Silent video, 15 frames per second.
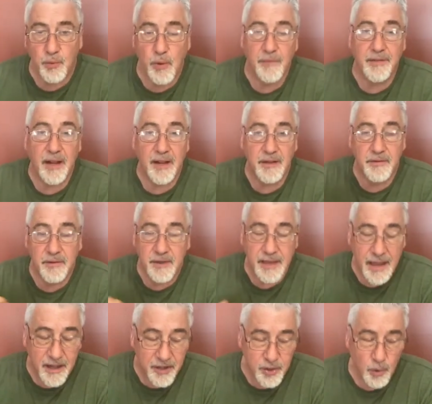we've let it
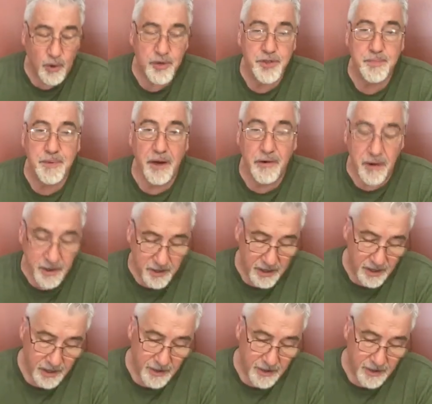get into our spirit.